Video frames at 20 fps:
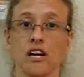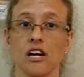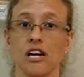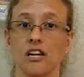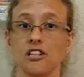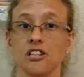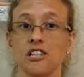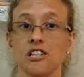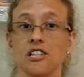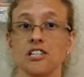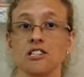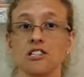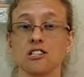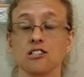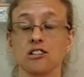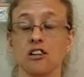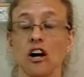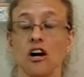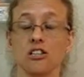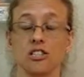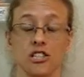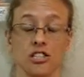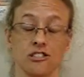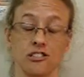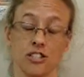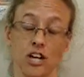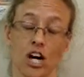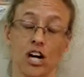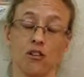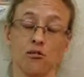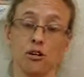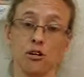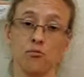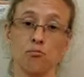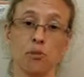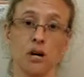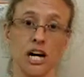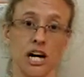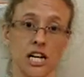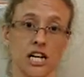And she started with
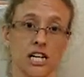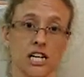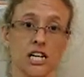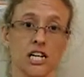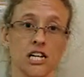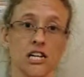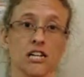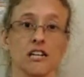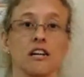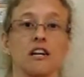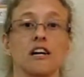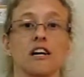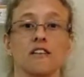butter,